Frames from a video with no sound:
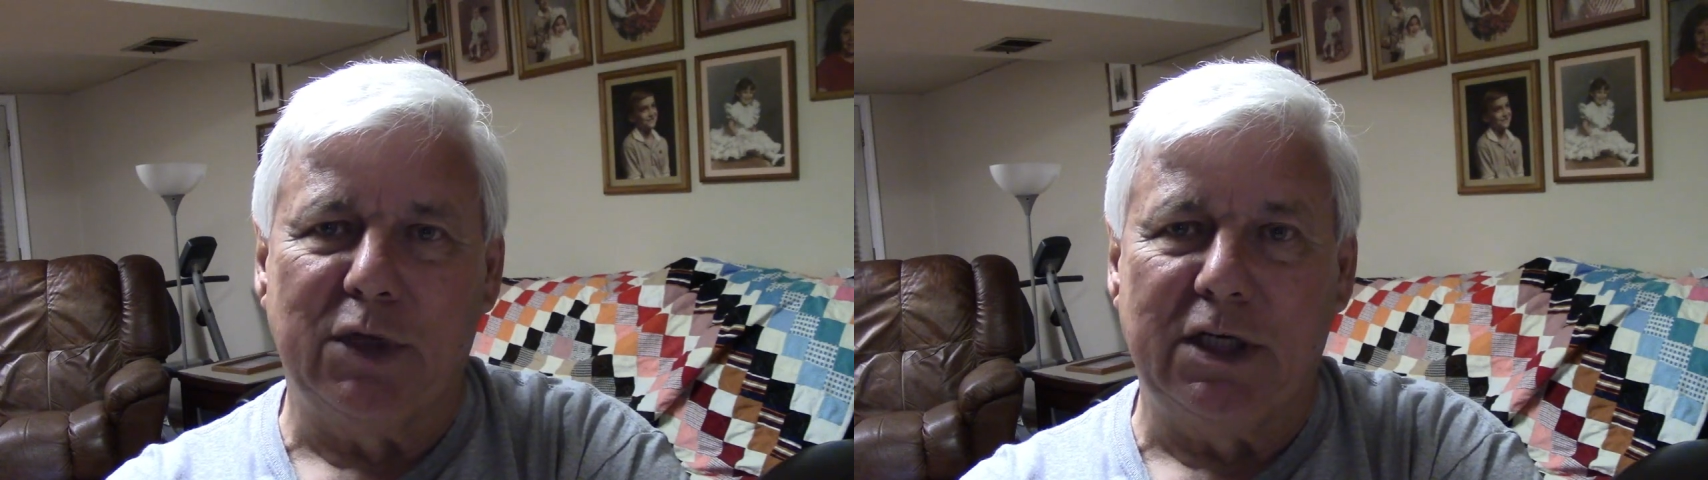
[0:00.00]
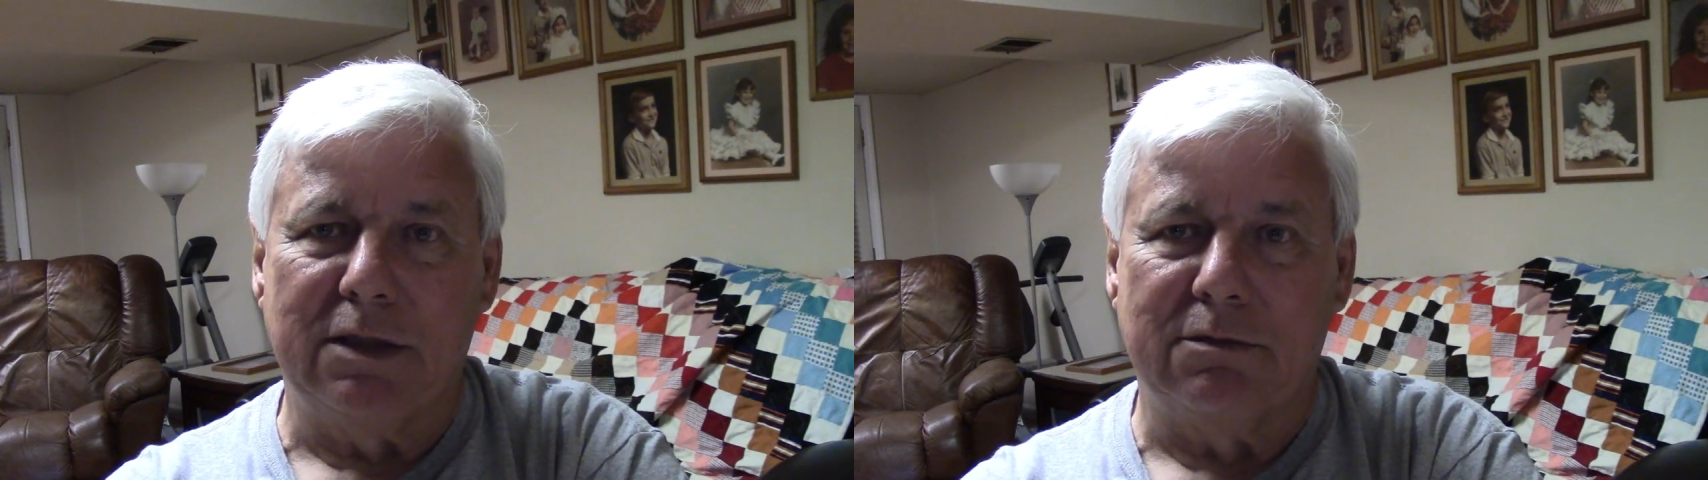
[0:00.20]

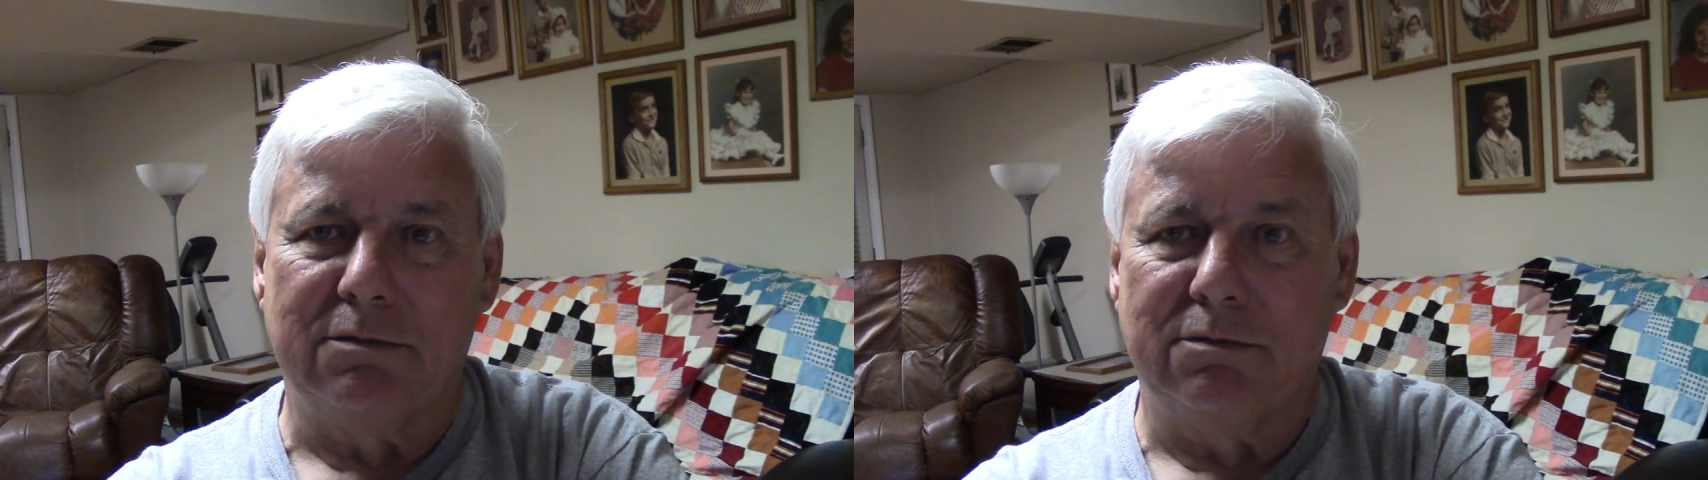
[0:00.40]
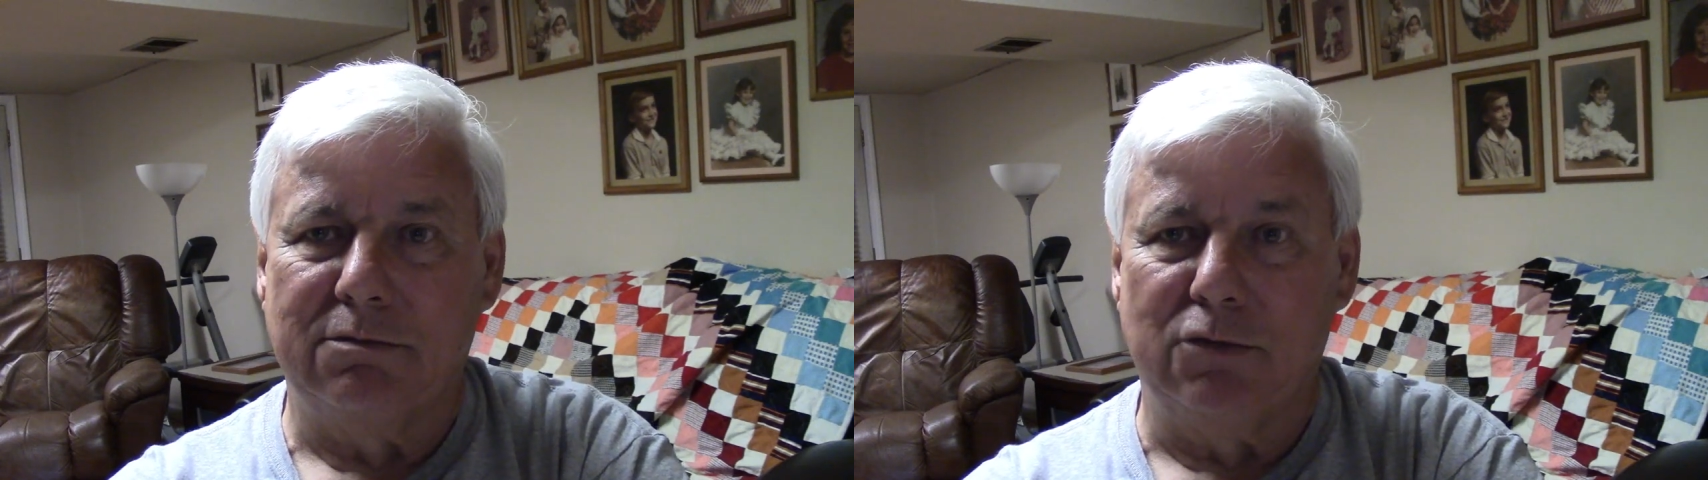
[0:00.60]
being
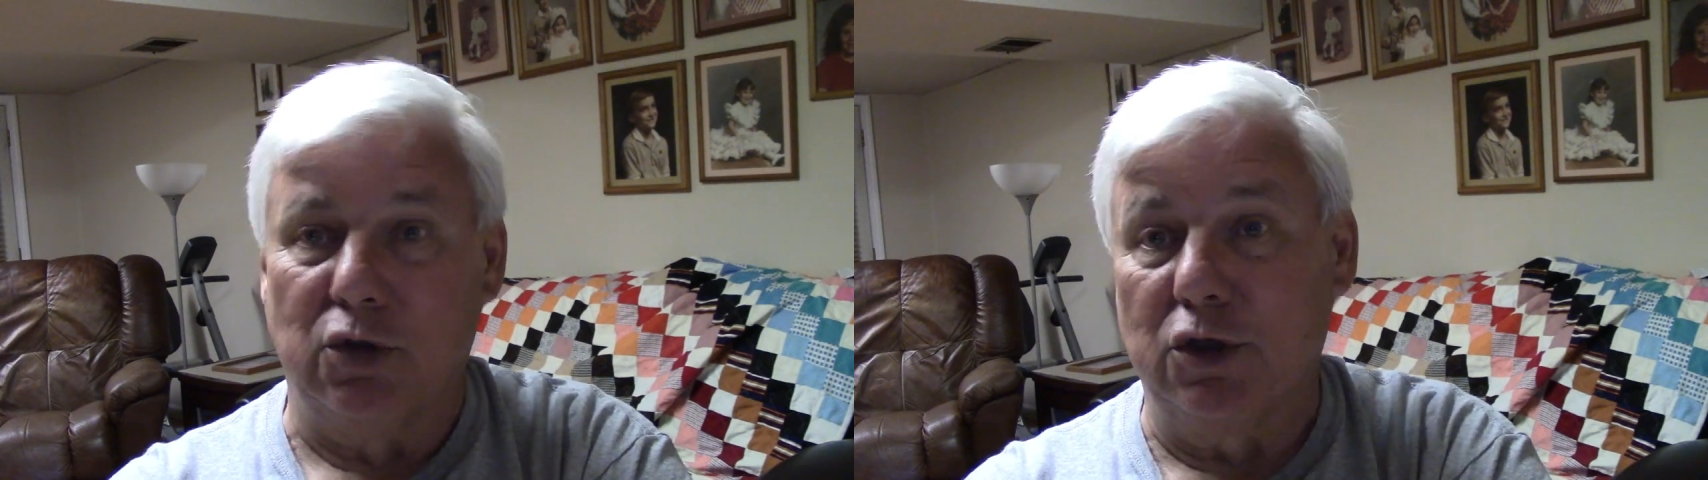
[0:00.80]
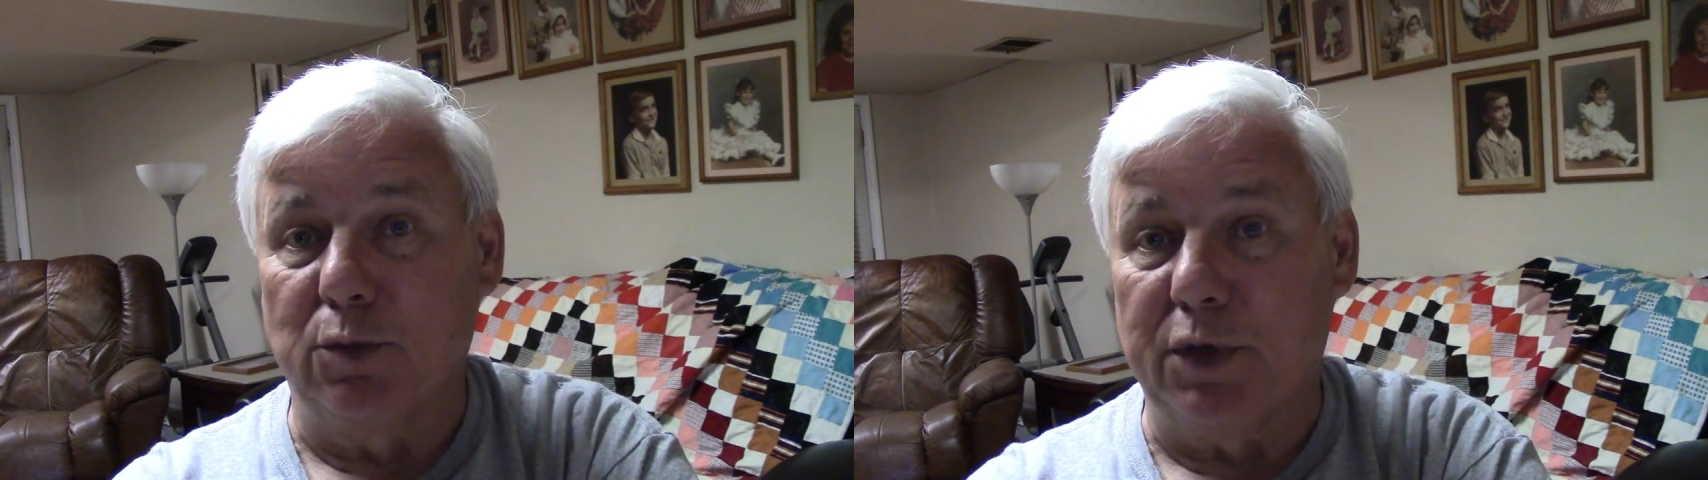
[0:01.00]

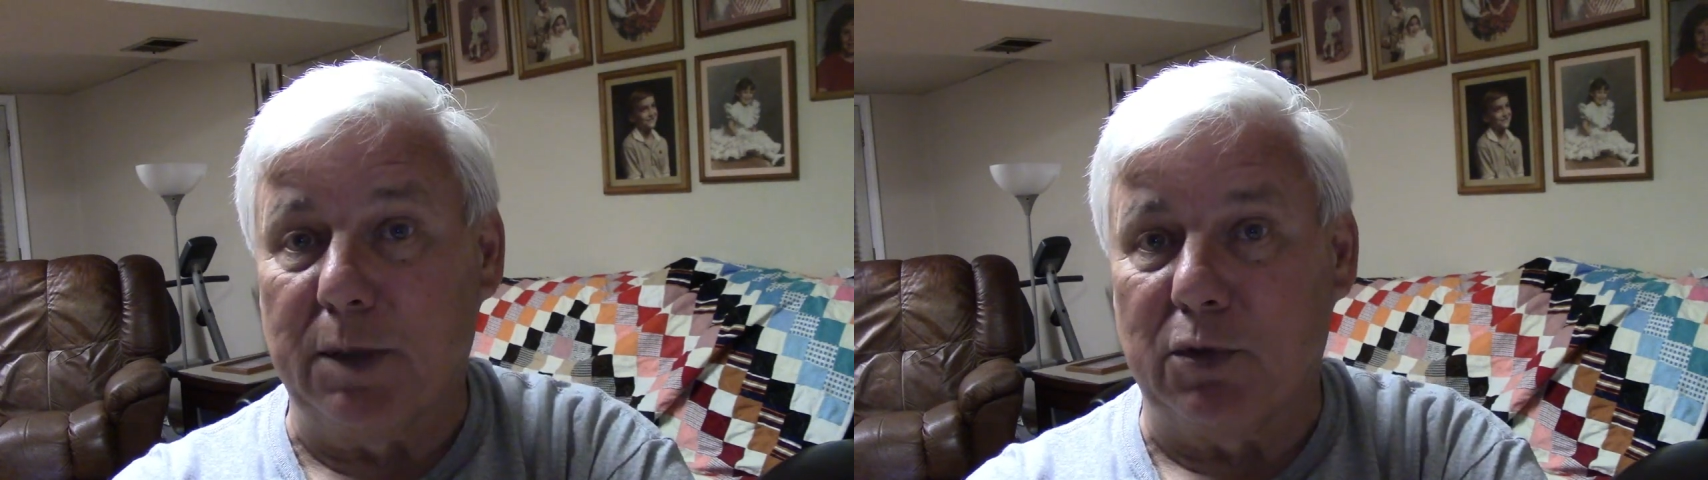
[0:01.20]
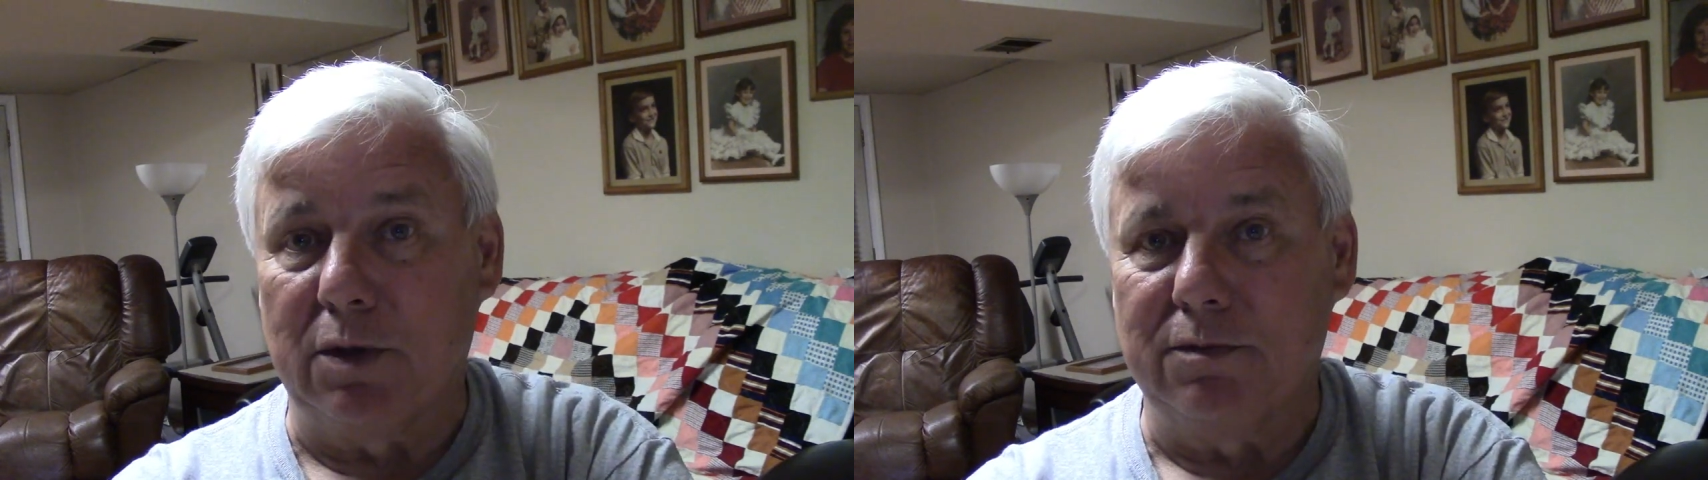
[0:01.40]
good to
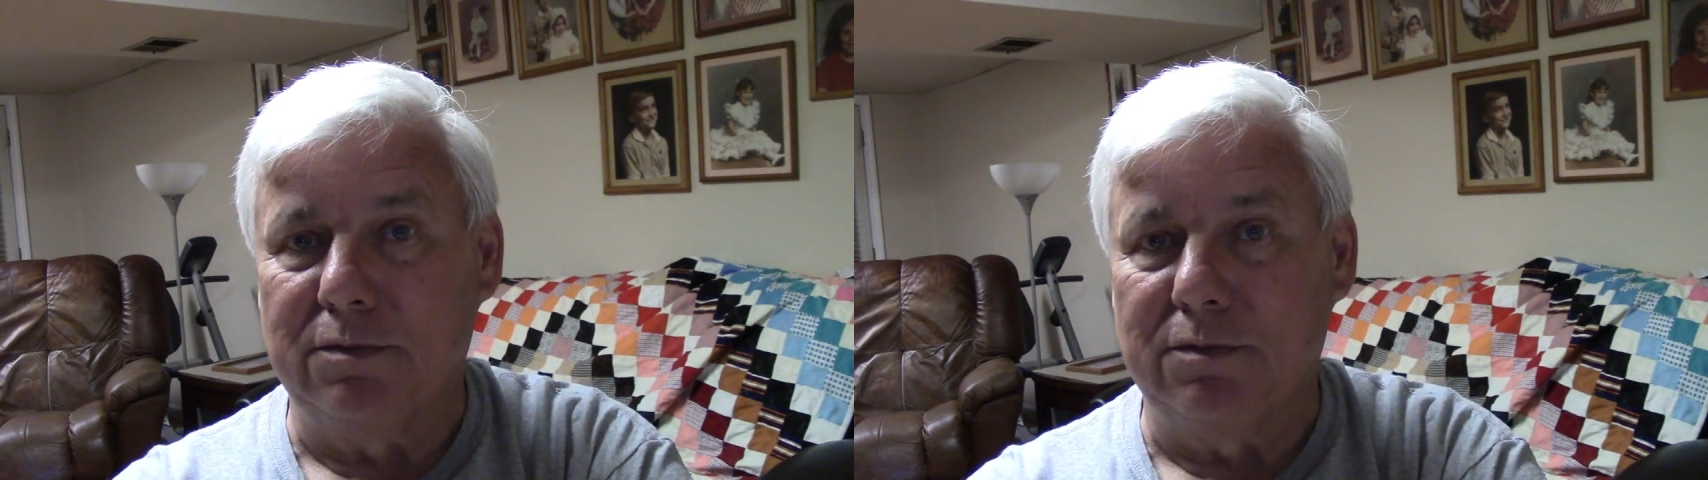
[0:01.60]
people,